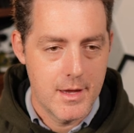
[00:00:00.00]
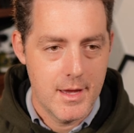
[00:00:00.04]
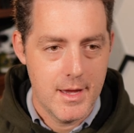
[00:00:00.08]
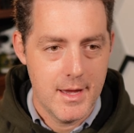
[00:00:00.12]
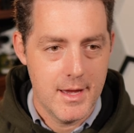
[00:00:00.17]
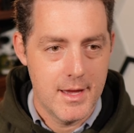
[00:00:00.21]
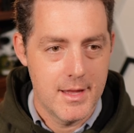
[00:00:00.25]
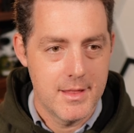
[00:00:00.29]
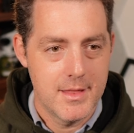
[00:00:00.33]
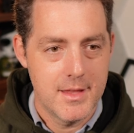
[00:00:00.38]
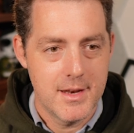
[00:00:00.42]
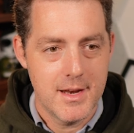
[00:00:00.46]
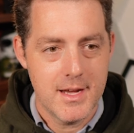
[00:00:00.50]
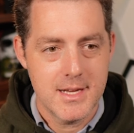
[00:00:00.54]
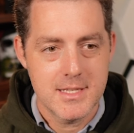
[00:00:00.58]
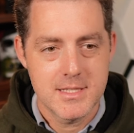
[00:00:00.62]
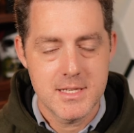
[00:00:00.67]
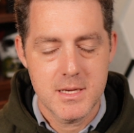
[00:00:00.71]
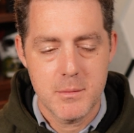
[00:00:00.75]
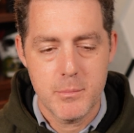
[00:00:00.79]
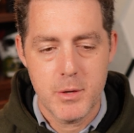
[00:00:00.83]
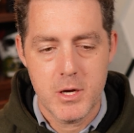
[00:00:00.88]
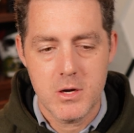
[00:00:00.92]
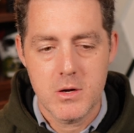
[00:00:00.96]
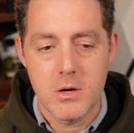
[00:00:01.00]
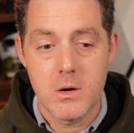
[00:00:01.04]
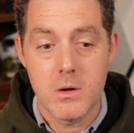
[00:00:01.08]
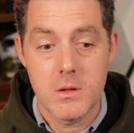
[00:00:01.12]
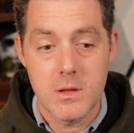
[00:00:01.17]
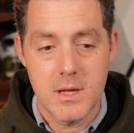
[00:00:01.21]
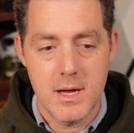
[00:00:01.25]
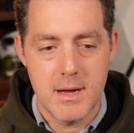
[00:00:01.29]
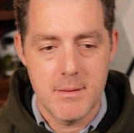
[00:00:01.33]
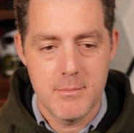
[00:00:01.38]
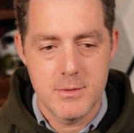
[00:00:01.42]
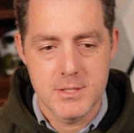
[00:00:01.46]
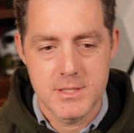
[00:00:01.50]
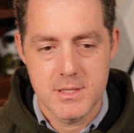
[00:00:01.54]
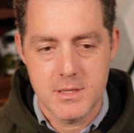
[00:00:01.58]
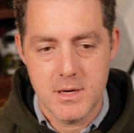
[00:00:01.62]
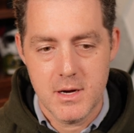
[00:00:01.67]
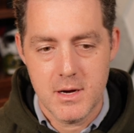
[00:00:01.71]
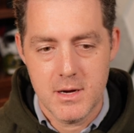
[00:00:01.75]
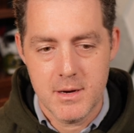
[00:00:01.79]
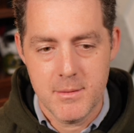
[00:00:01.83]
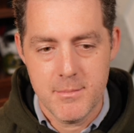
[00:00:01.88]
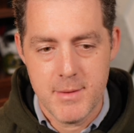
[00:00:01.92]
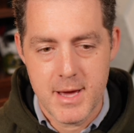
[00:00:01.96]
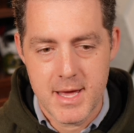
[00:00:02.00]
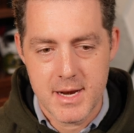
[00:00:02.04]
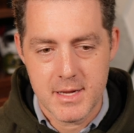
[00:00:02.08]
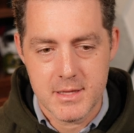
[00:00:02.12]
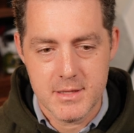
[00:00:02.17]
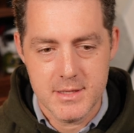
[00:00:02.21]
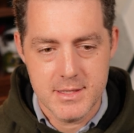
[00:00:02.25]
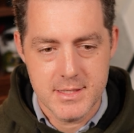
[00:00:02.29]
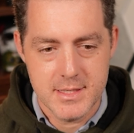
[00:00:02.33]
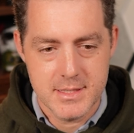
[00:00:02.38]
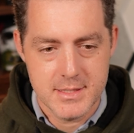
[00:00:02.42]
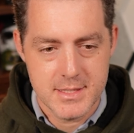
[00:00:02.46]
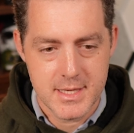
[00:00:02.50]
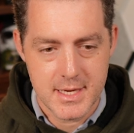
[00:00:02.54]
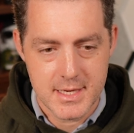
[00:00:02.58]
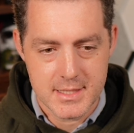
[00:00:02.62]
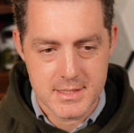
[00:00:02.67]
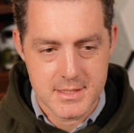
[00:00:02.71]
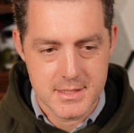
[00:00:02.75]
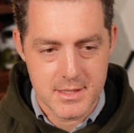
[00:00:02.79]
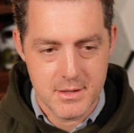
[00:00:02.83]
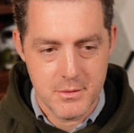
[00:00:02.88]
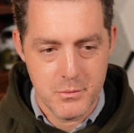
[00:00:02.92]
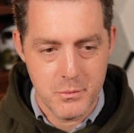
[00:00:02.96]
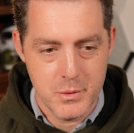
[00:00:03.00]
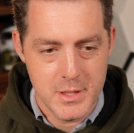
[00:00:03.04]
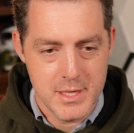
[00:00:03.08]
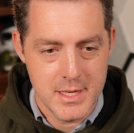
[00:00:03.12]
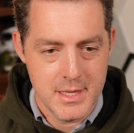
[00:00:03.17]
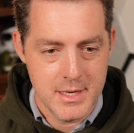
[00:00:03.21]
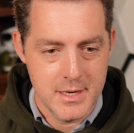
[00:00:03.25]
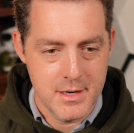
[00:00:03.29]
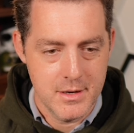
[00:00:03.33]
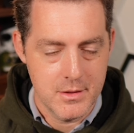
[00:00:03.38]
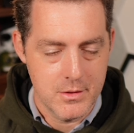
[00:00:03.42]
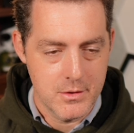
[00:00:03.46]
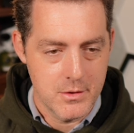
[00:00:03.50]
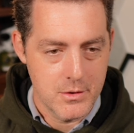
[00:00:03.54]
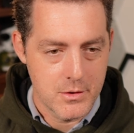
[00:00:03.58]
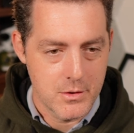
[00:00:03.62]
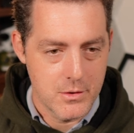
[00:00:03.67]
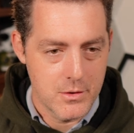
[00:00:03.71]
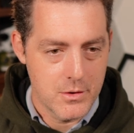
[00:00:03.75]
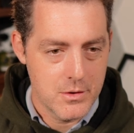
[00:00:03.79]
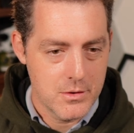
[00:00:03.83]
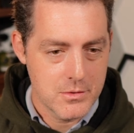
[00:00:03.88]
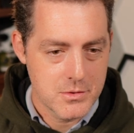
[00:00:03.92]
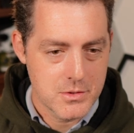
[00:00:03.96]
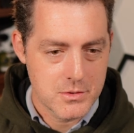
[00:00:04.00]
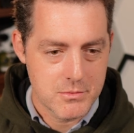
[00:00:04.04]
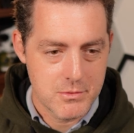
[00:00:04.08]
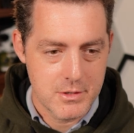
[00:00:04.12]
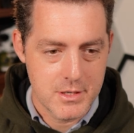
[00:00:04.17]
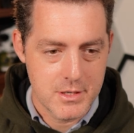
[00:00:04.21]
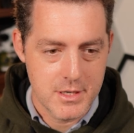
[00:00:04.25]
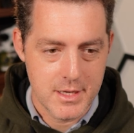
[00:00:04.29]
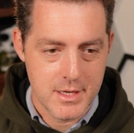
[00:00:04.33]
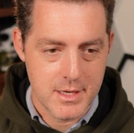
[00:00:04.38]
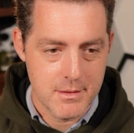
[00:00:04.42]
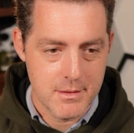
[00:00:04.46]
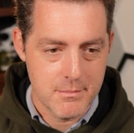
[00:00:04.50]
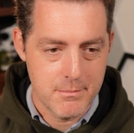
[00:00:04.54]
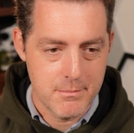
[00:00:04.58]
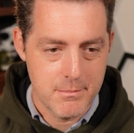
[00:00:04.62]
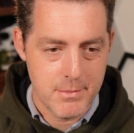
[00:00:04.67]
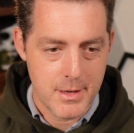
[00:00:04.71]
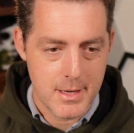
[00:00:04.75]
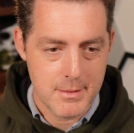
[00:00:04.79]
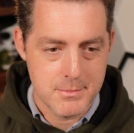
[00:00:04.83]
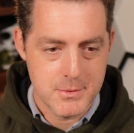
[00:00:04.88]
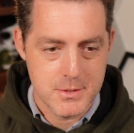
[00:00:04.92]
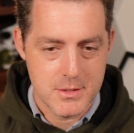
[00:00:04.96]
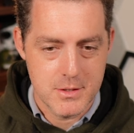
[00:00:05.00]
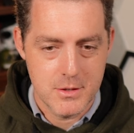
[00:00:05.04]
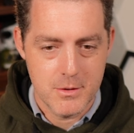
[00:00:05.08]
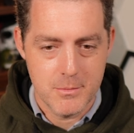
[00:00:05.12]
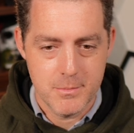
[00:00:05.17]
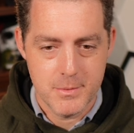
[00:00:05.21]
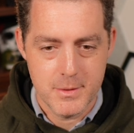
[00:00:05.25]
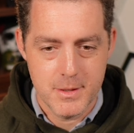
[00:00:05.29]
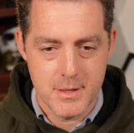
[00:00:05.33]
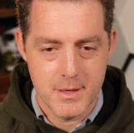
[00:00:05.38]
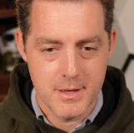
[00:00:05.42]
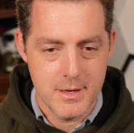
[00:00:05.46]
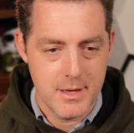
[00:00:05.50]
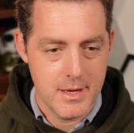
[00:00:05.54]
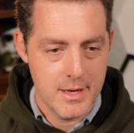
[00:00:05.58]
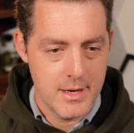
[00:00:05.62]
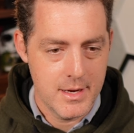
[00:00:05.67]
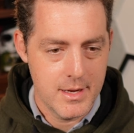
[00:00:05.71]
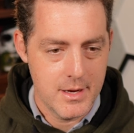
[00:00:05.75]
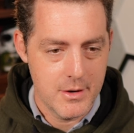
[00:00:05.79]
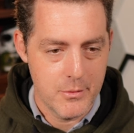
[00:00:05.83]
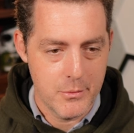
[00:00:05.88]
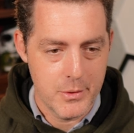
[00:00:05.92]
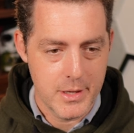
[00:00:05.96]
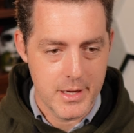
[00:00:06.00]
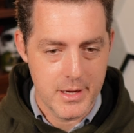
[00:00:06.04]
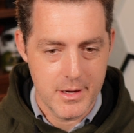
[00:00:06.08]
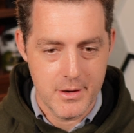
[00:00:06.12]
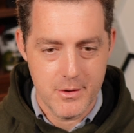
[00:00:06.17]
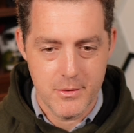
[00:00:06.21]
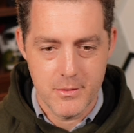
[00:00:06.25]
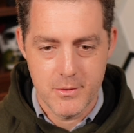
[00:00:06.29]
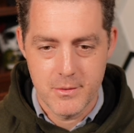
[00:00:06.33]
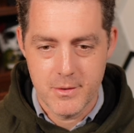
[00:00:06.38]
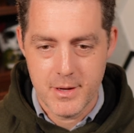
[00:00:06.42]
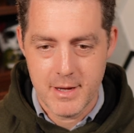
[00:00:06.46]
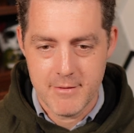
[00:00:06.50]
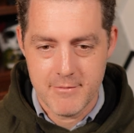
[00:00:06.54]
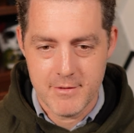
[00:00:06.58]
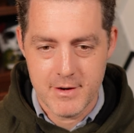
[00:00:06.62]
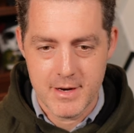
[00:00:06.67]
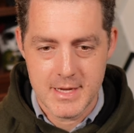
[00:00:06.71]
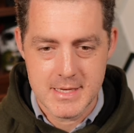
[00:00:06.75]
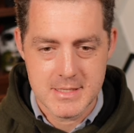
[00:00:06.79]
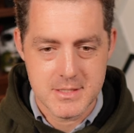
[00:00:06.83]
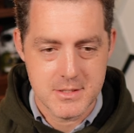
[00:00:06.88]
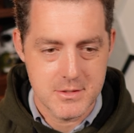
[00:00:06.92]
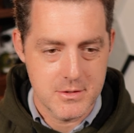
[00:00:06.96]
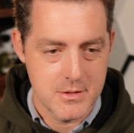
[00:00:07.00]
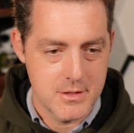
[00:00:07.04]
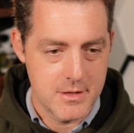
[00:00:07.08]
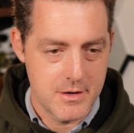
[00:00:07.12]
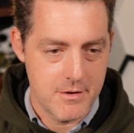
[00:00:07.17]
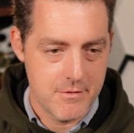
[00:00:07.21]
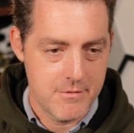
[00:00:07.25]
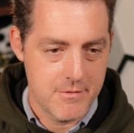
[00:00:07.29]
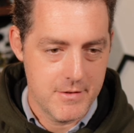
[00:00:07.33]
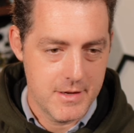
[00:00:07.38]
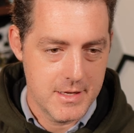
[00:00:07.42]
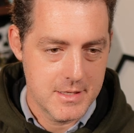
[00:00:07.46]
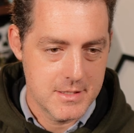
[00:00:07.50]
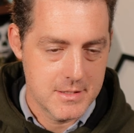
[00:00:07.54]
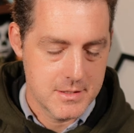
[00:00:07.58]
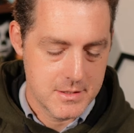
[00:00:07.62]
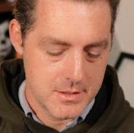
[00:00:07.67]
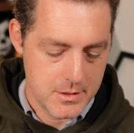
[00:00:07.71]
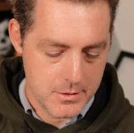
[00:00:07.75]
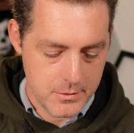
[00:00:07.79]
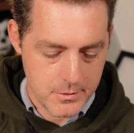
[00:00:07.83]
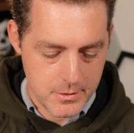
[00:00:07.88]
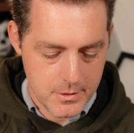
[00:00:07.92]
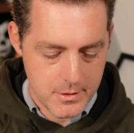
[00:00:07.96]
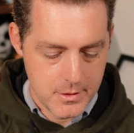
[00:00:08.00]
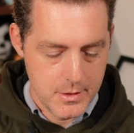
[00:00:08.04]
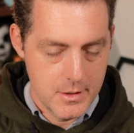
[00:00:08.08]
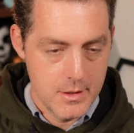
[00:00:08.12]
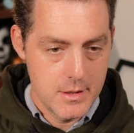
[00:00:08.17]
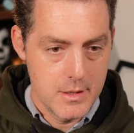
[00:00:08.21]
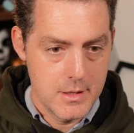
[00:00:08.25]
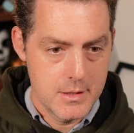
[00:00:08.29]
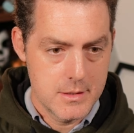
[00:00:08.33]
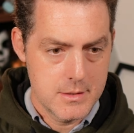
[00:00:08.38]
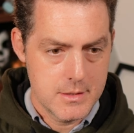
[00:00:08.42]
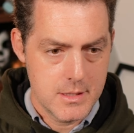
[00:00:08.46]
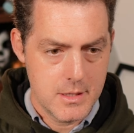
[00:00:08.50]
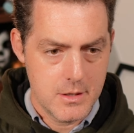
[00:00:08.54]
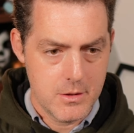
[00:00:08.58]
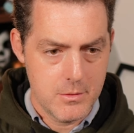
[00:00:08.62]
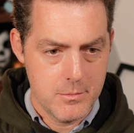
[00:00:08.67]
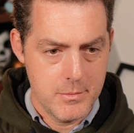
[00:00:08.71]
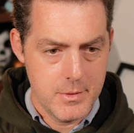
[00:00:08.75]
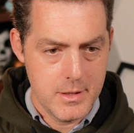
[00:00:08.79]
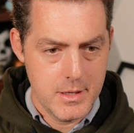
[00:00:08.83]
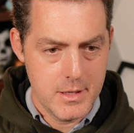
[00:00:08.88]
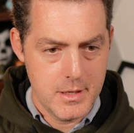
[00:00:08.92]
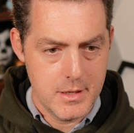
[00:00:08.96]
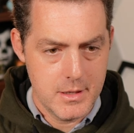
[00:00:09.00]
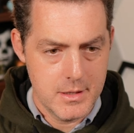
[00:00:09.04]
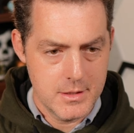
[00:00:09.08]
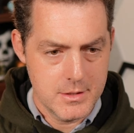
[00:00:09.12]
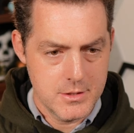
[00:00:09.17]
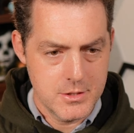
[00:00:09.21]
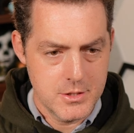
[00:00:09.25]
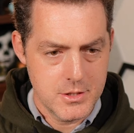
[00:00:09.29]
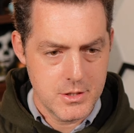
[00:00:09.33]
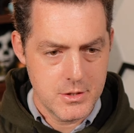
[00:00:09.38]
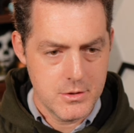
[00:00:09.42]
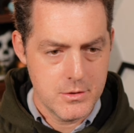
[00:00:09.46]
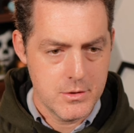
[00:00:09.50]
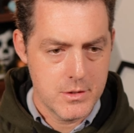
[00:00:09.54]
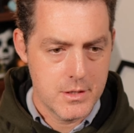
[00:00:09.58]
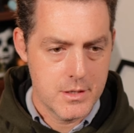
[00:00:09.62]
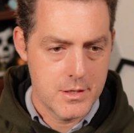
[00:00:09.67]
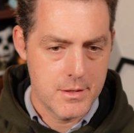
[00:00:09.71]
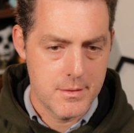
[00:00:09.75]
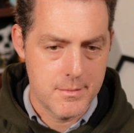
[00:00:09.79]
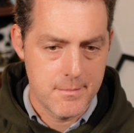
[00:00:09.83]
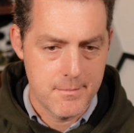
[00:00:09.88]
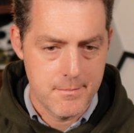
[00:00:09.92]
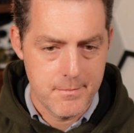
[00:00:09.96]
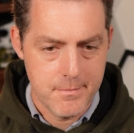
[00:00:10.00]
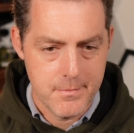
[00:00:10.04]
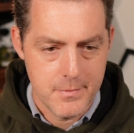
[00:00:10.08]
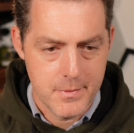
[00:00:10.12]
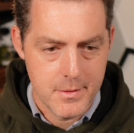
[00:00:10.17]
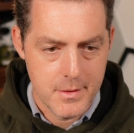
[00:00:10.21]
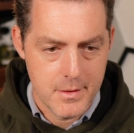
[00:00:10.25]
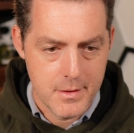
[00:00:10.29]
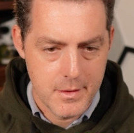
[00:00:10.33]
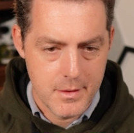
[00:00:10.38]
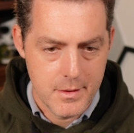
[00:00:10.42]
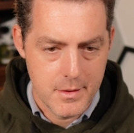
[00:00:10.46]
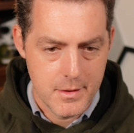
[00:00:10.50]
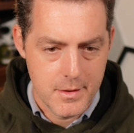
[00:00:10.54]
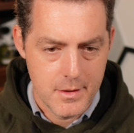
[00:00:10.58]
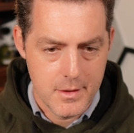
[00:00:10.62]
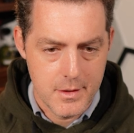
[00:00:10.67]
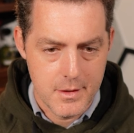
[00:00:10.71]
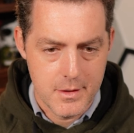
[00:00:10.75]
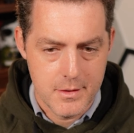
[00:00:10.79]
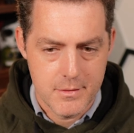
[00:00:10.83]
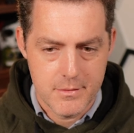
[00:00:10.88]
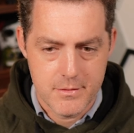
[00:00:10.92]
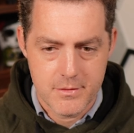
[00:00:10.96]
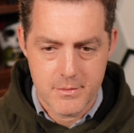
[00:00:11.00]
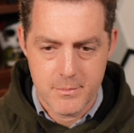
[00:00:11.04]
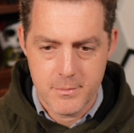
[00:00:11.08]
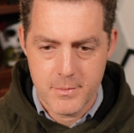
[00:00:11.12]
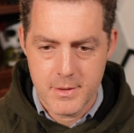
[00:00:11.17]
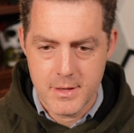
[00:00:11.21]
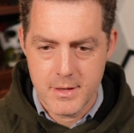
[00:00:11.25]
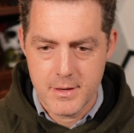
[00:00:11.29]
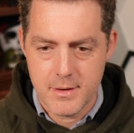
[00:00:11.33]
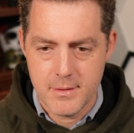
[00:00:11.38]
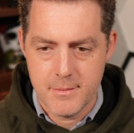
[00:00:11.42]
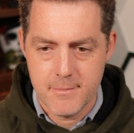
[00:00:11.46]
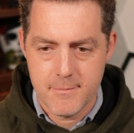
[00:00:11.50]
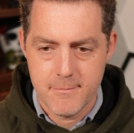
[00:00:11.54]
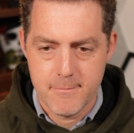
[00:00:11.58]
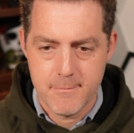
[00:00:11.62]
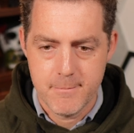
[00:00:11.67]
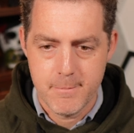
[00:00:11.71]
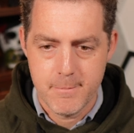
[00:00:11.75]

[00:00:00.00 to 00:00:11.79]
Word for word: And the nice thing about Colab is it automatically detects that we needed a local host running, pops it open, and here we go. Have a nice little interface. So tell me a joke, submit.